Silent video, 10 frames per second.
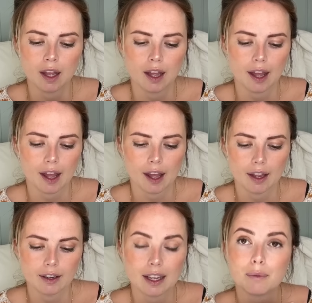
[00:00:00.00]

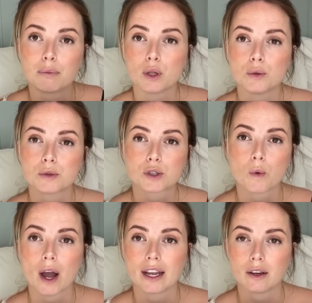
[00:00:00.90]
and it blooms
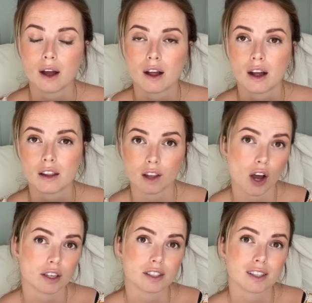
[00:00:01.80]
quite a
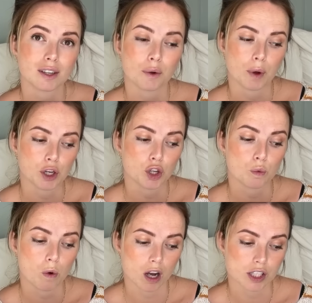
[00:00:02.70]
lot when you
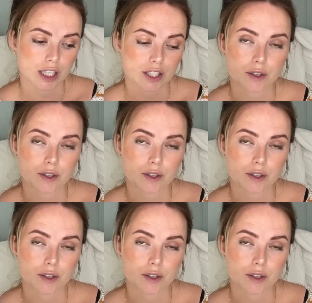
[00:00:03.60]
wash it,